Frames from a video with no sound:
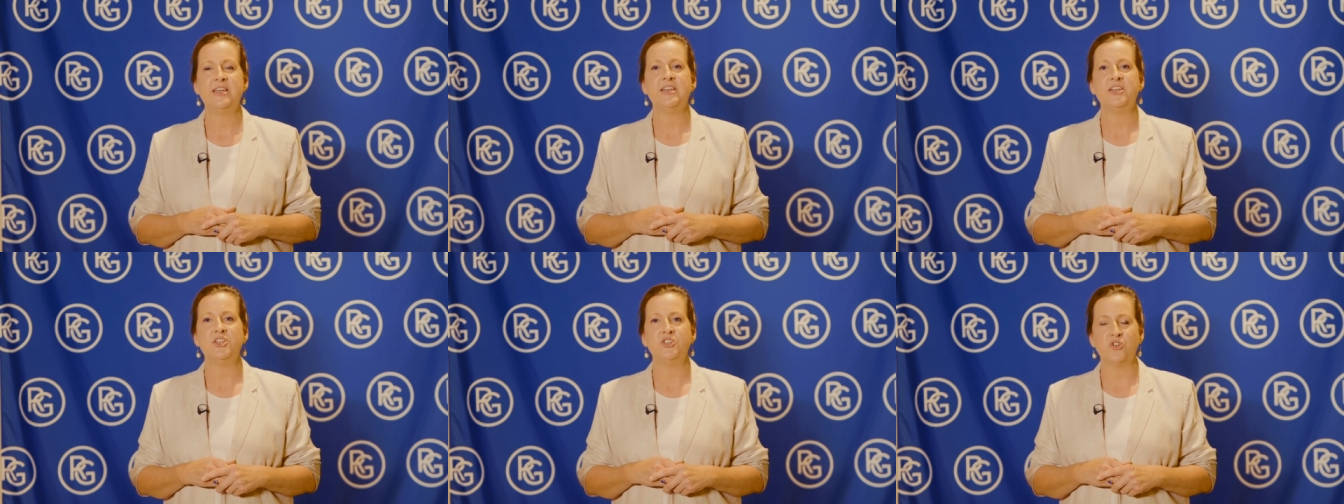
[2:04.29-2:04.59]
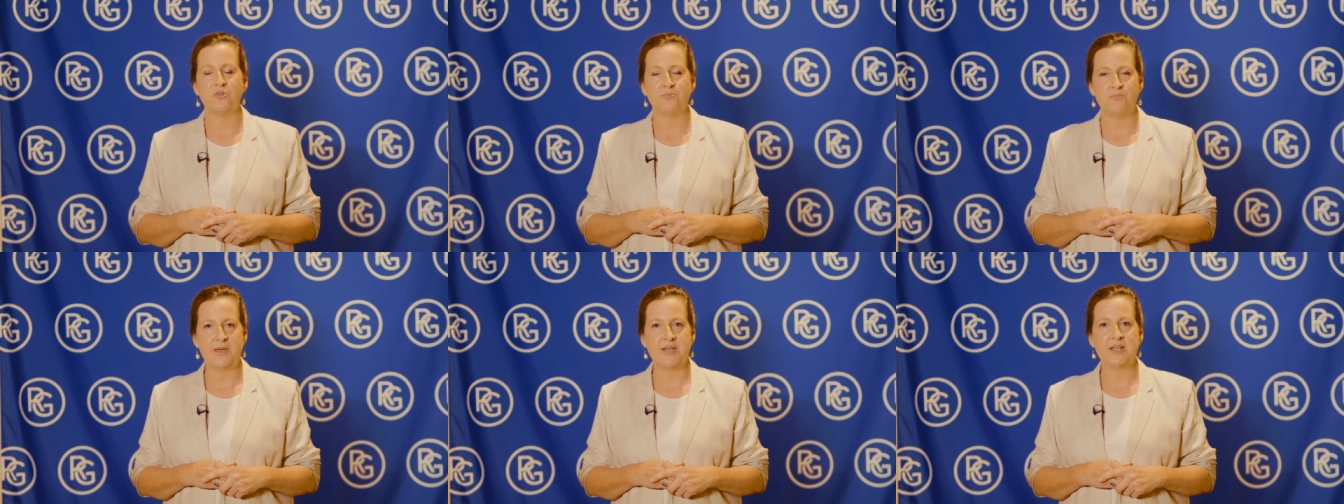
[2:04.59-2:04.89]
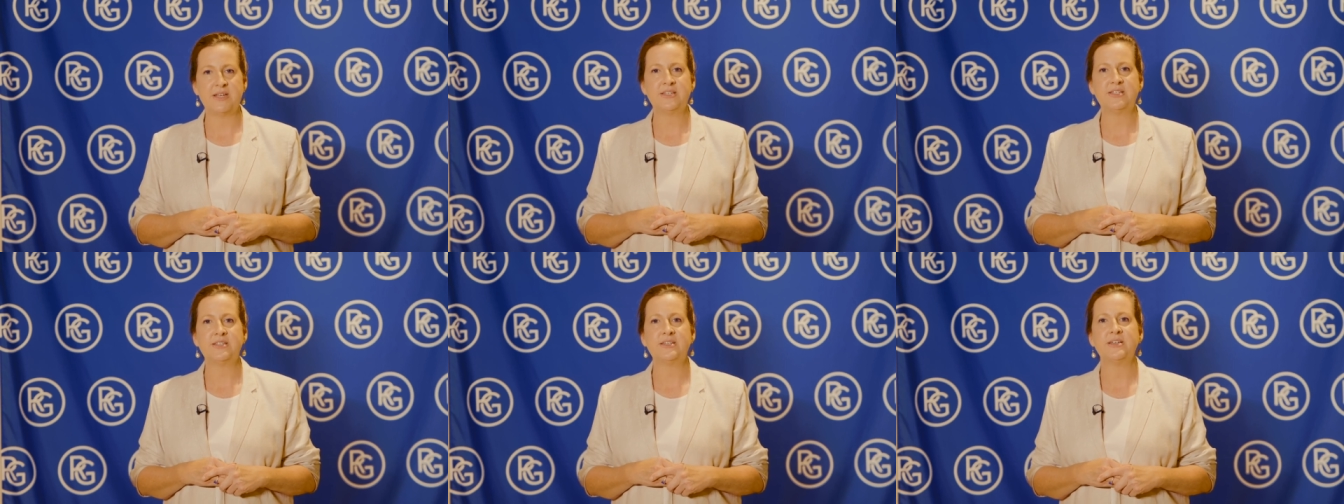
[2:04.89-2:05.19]
is your
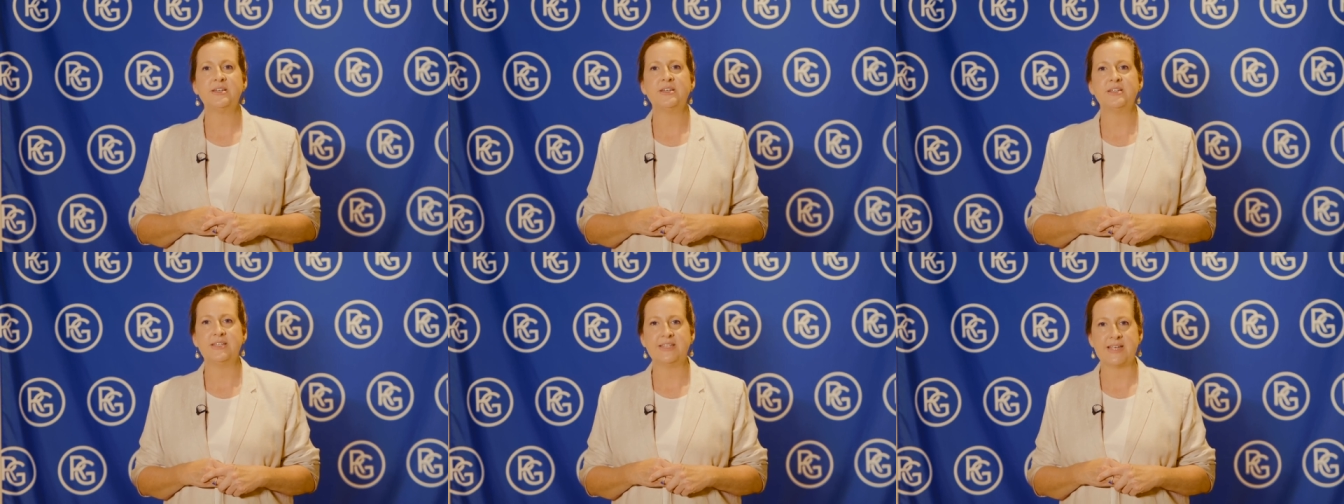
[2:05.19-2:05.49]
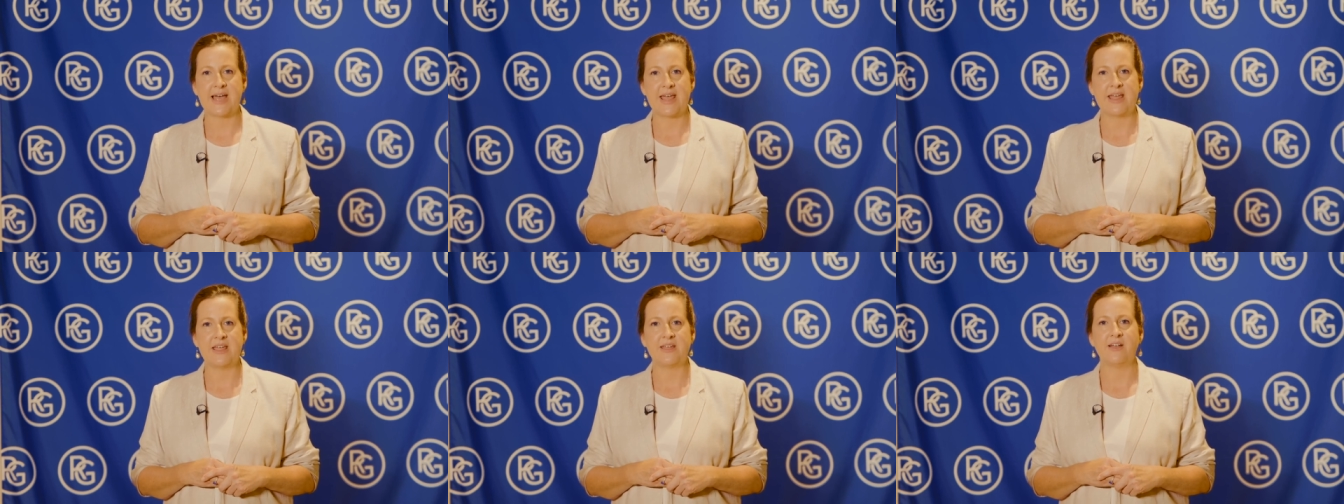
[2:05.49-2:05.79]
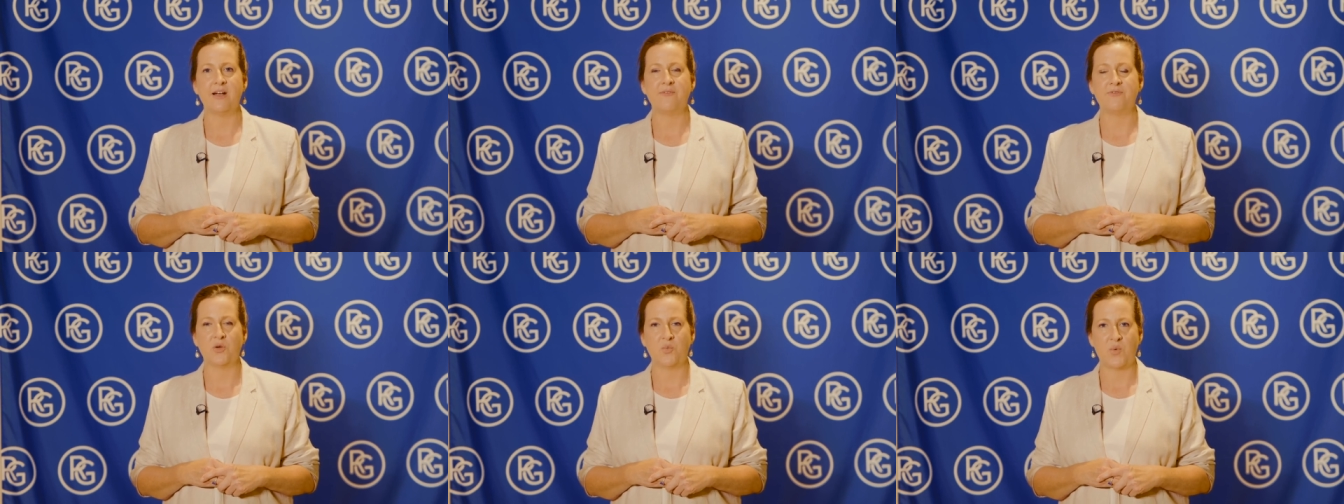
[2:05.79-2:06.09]
biggest day
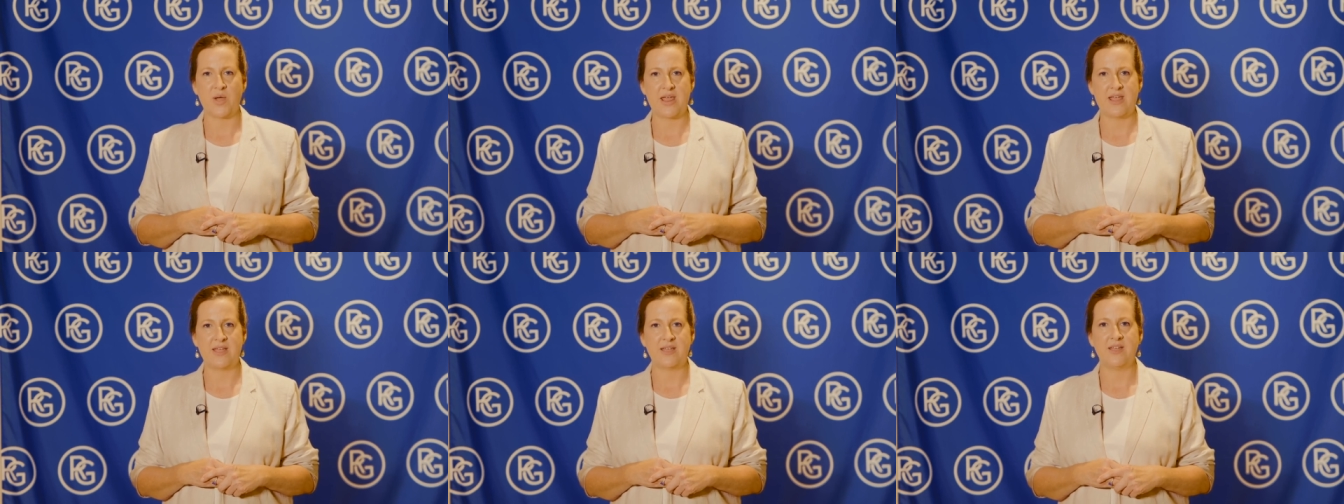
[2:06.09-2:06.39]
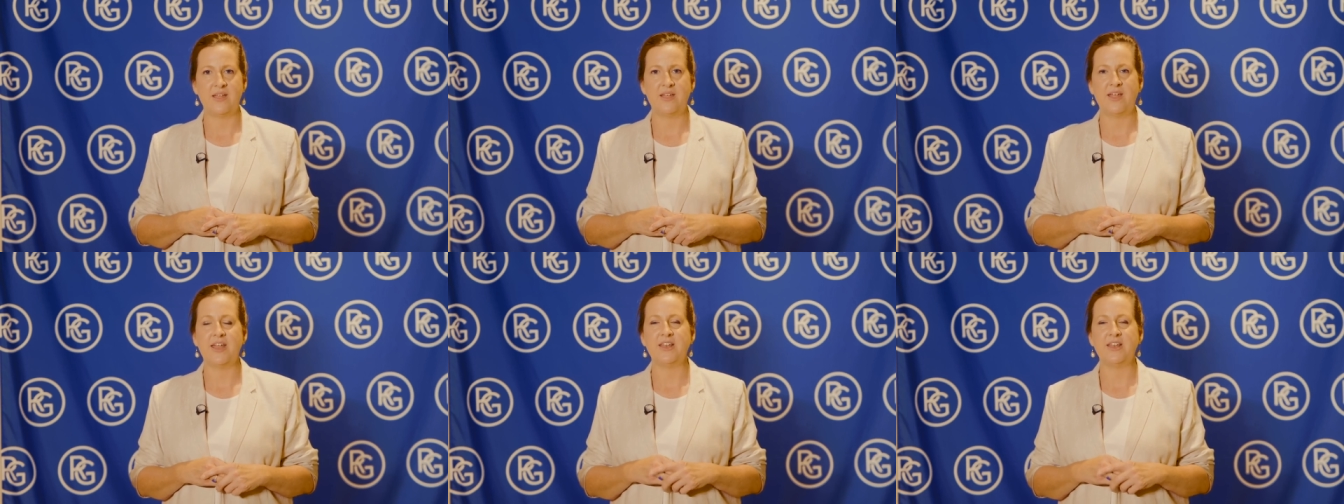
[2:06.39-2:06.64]
of the week.